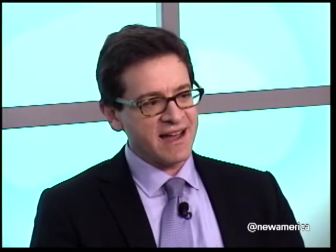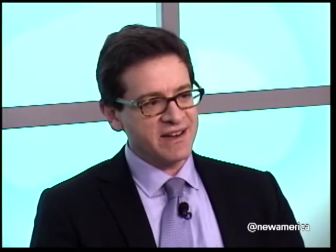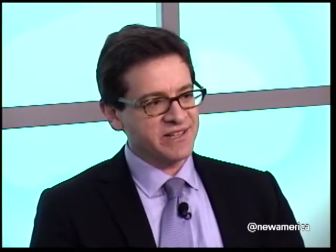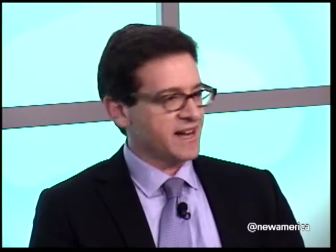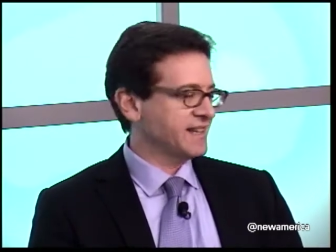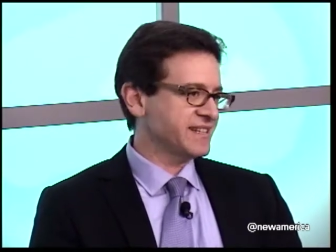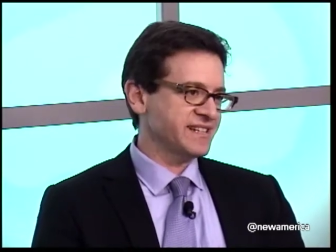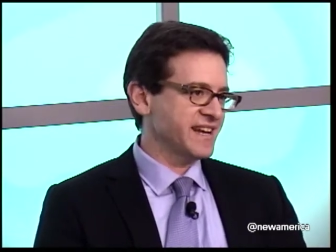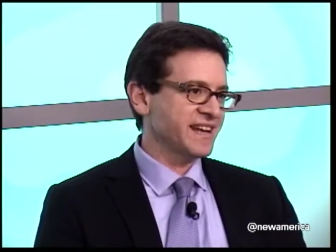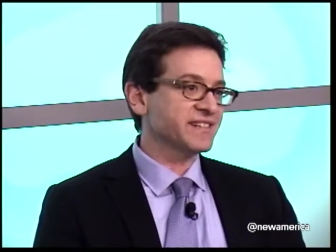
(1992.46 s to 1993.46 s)
Johnson
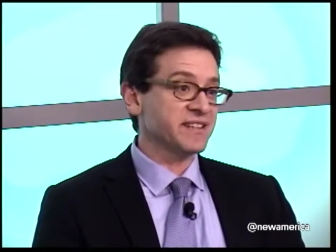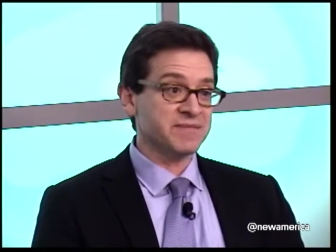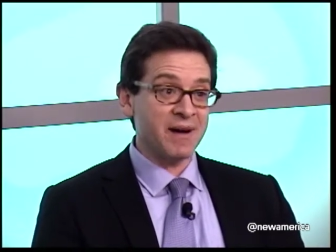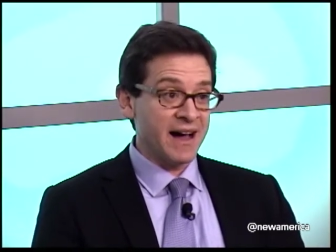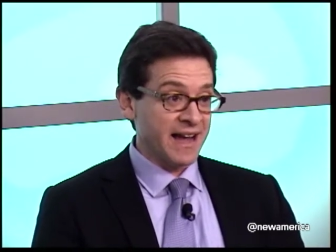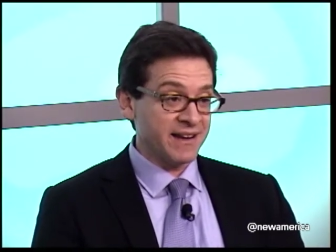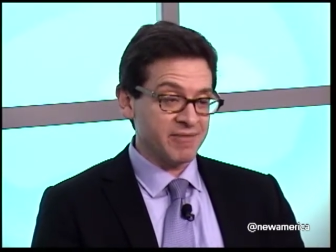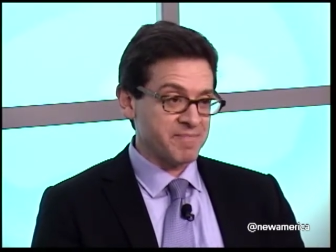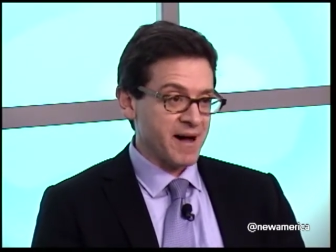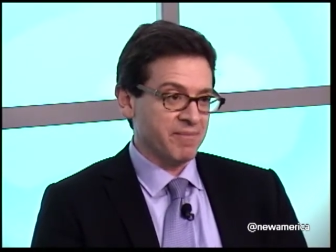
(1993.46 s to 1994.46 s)
changes his mind.
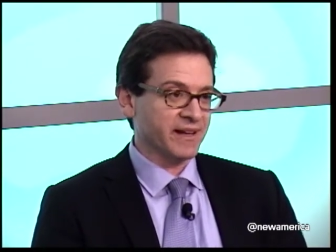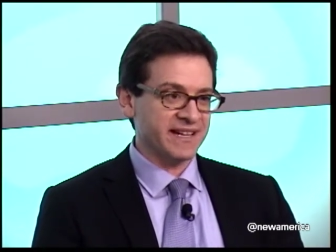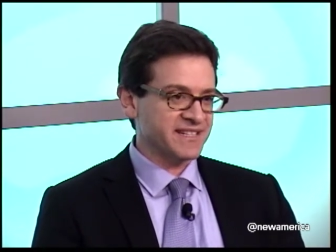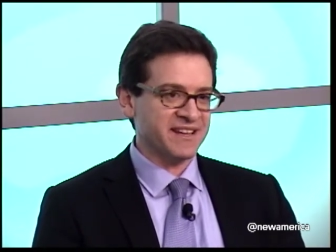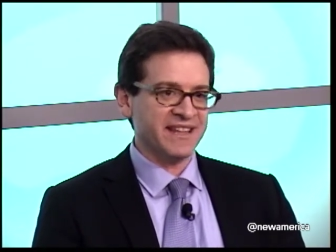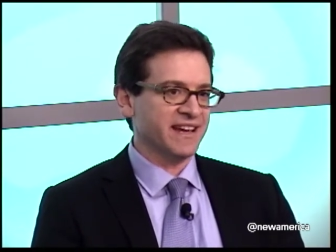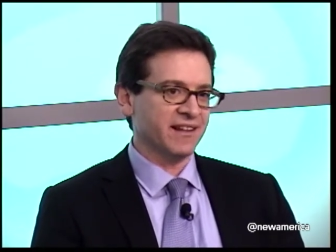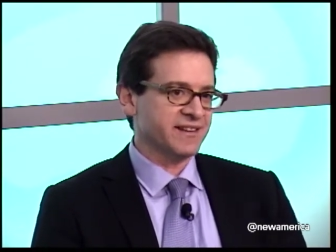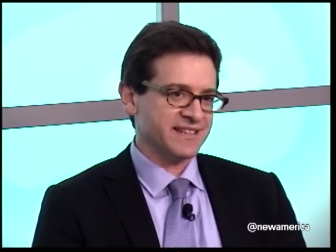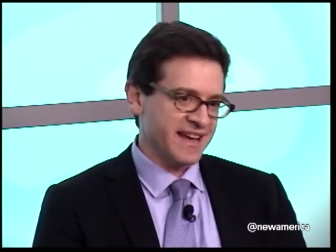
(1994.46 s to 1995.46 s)
Republicans on the Hill
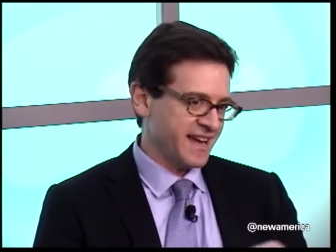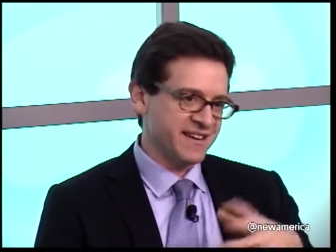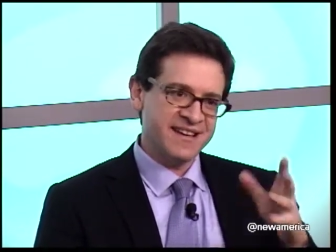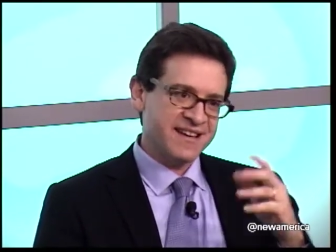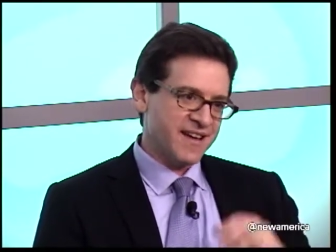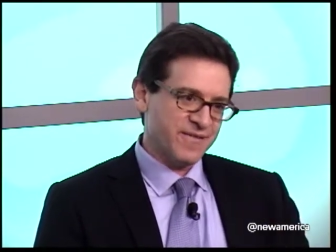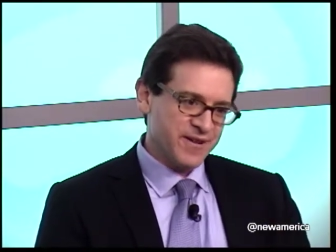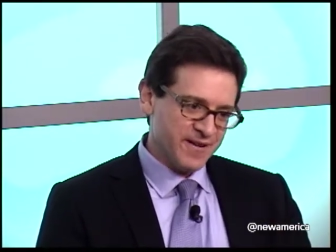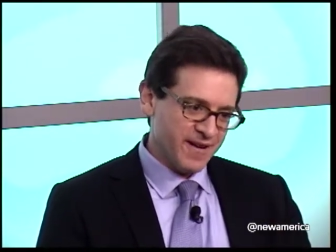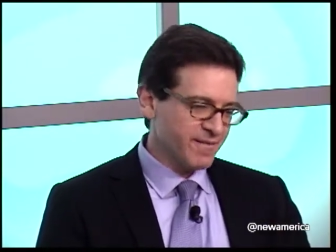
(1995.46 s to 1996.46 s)
are saying, if
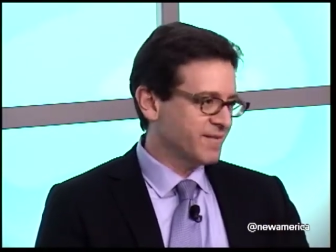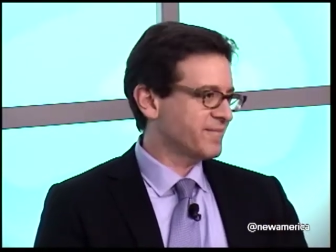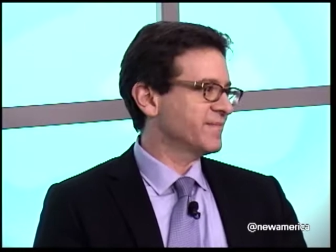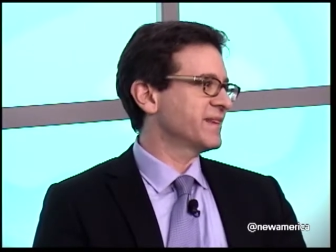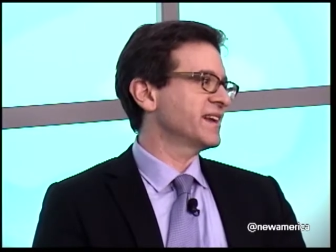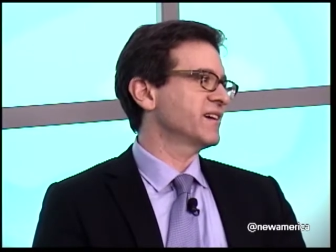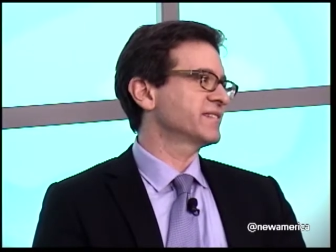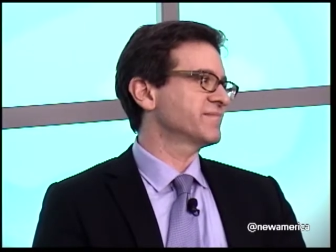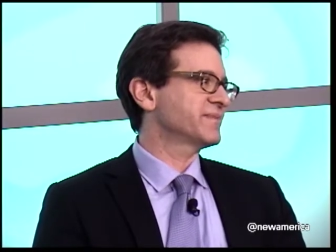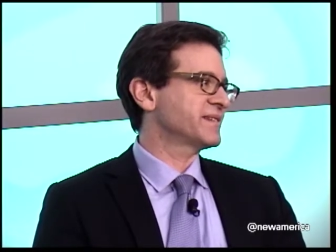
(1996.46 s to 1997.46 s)
you don't
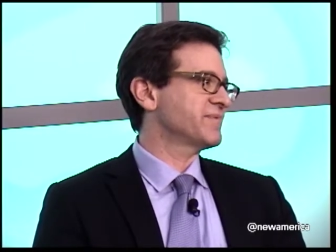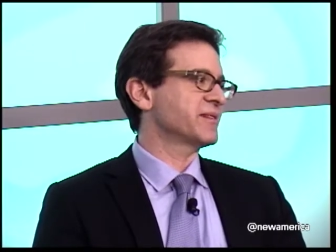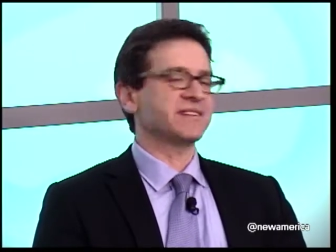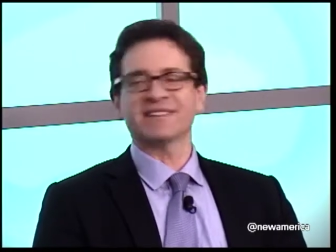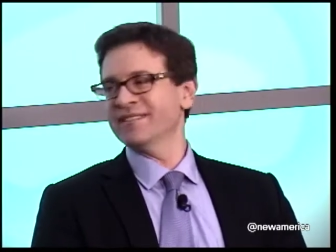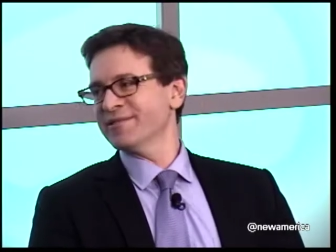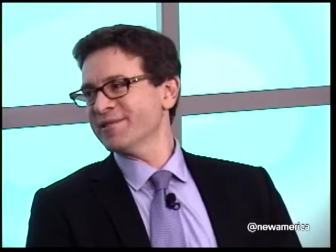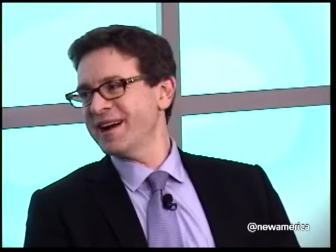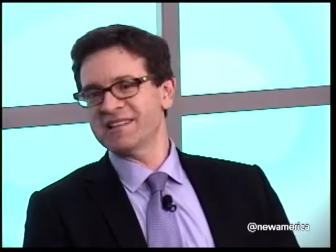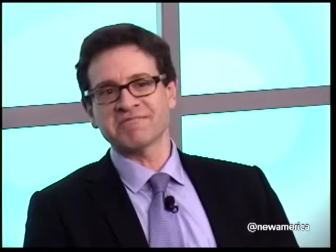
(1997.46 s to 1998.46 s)
support civil
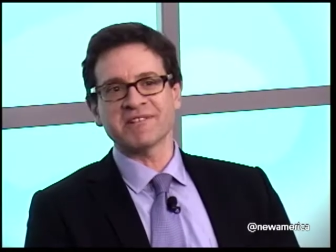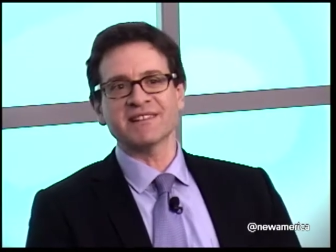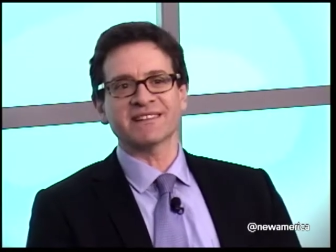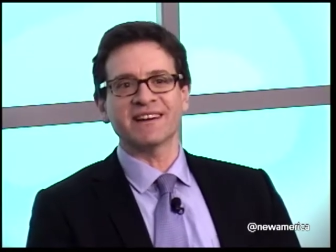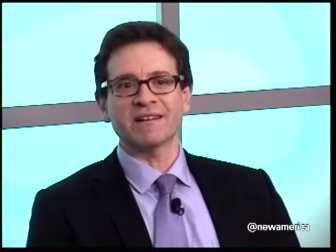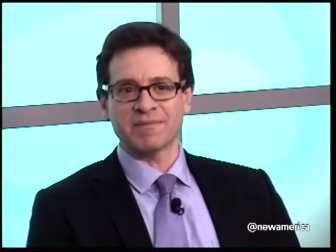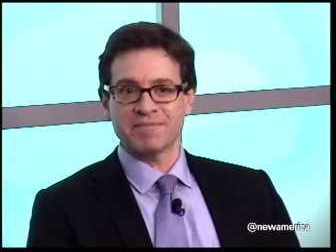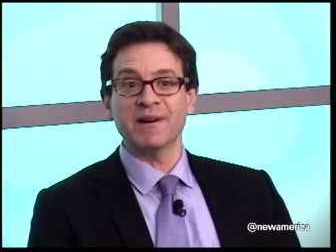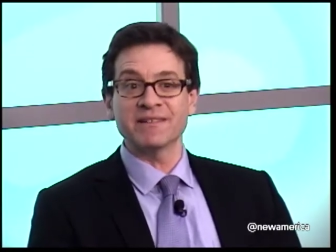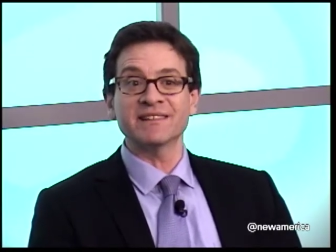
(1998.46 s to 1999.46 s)
rights, we're just going to
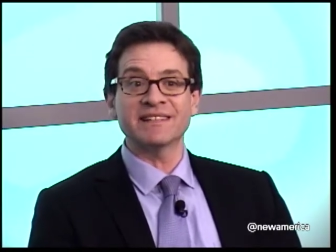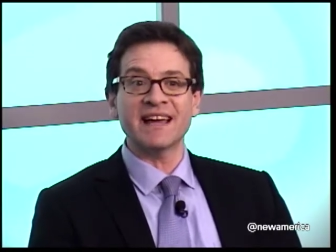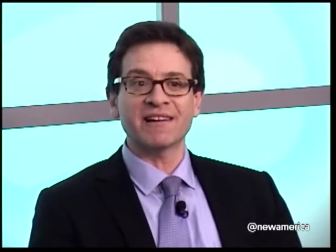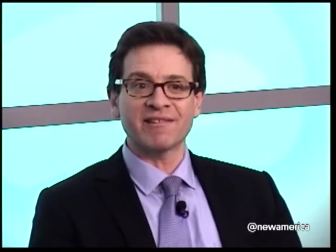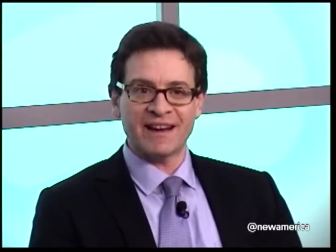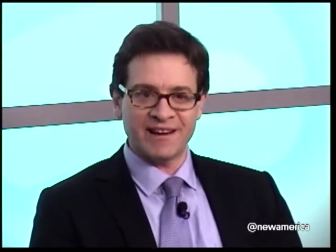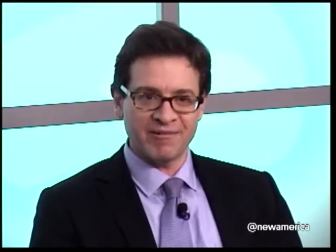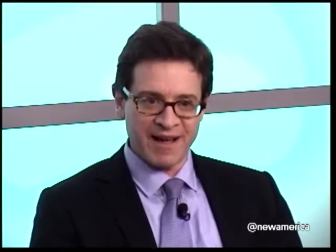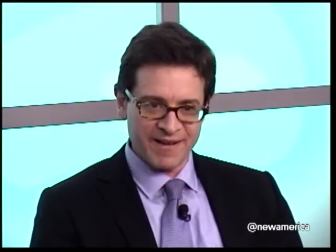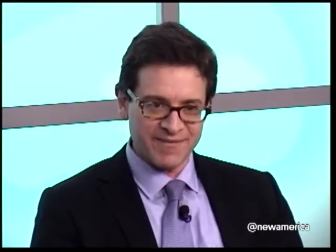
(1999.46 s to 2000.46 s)
propose it and take credit
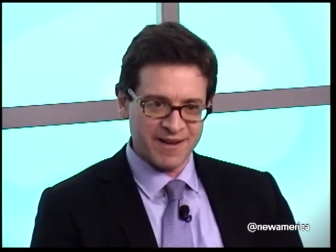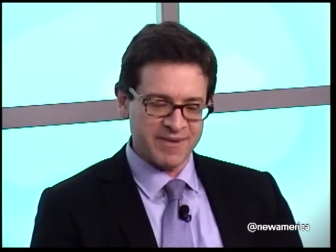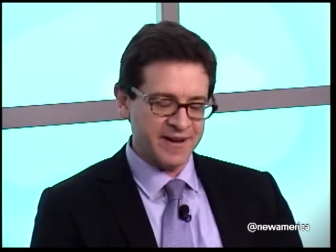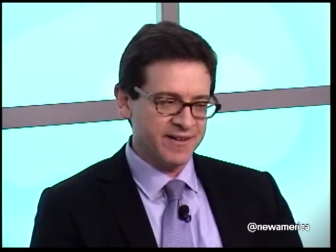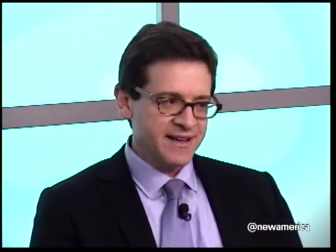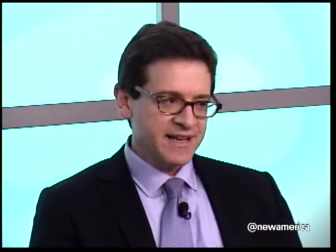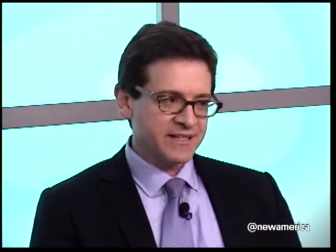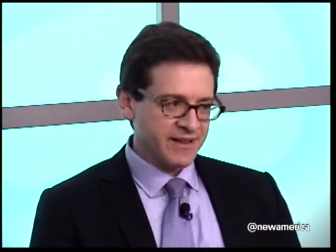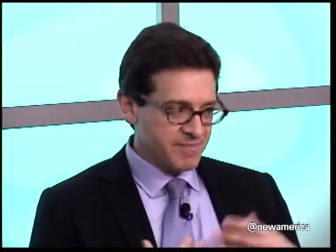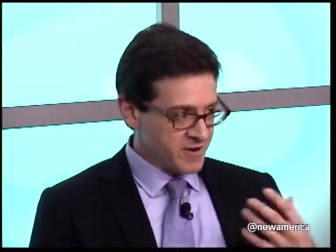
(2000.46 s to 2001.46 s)
away from you.
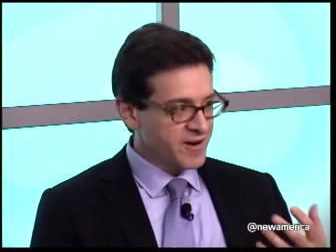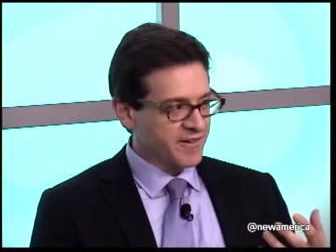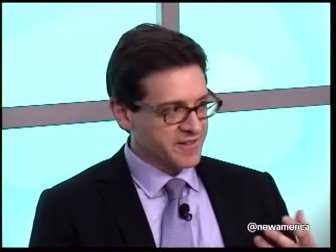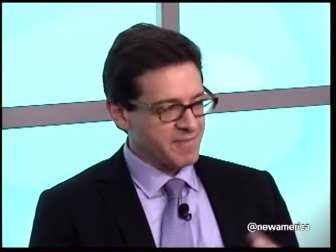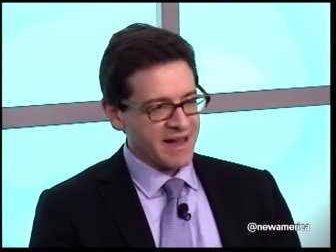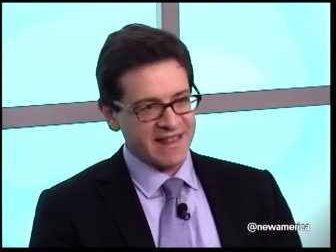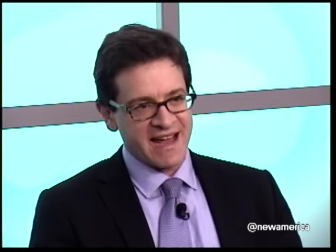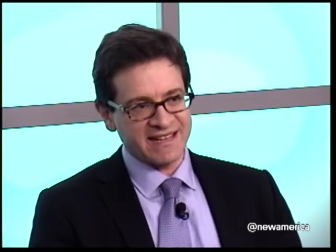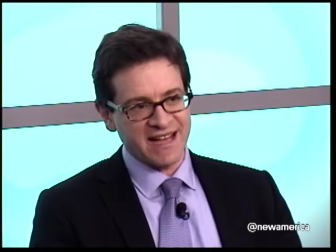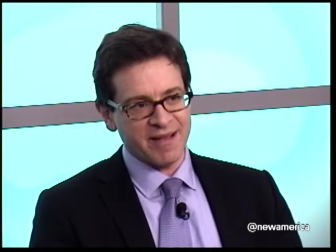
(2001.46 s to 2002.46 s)
So he moves by
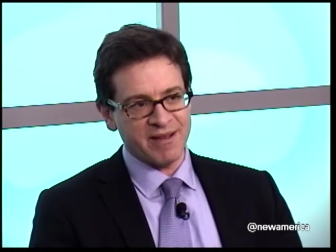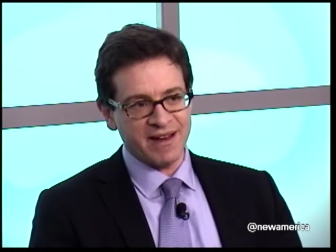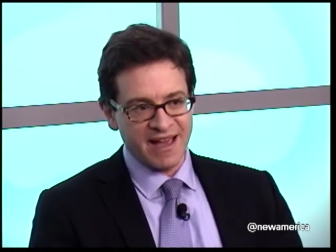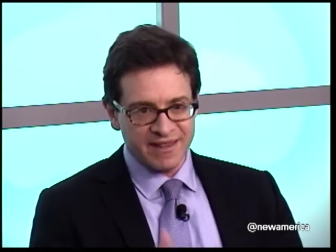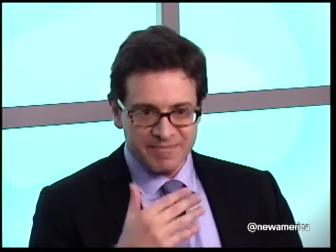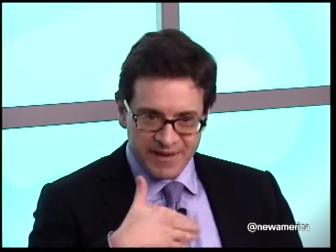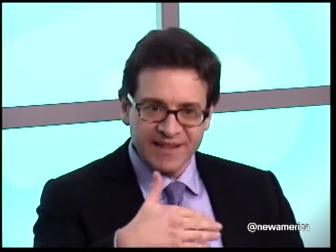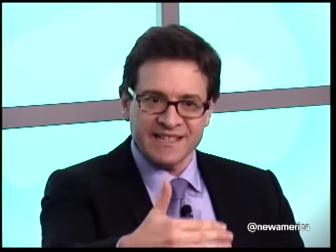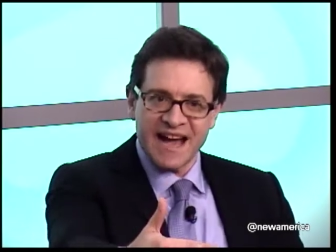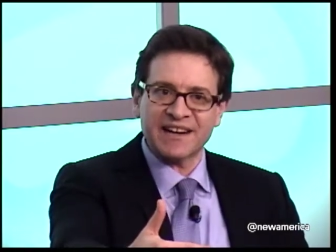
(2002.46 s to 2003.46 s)
that time, and the bill
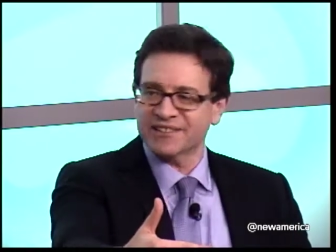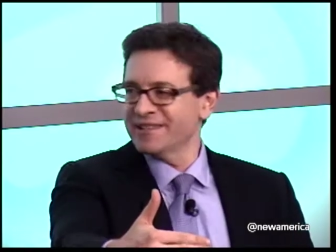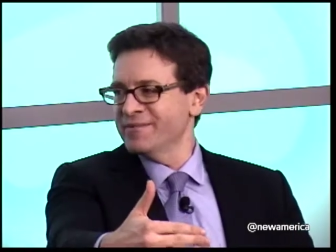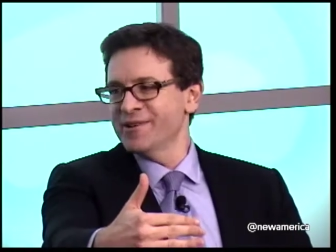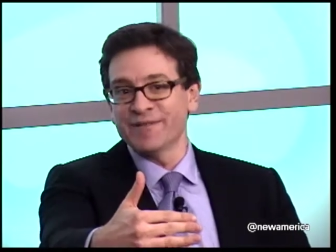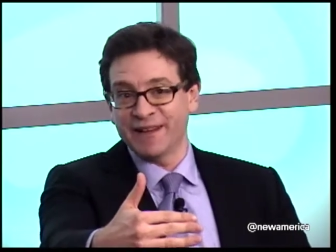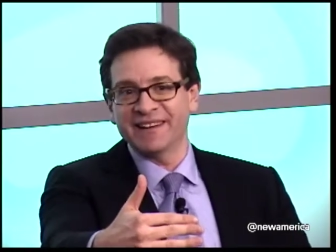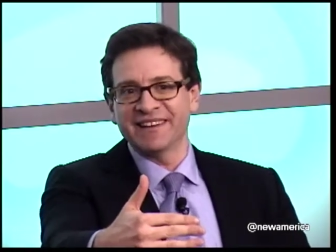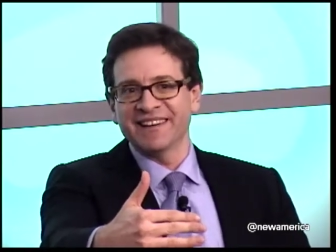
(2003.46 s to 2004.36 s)
is actually moving.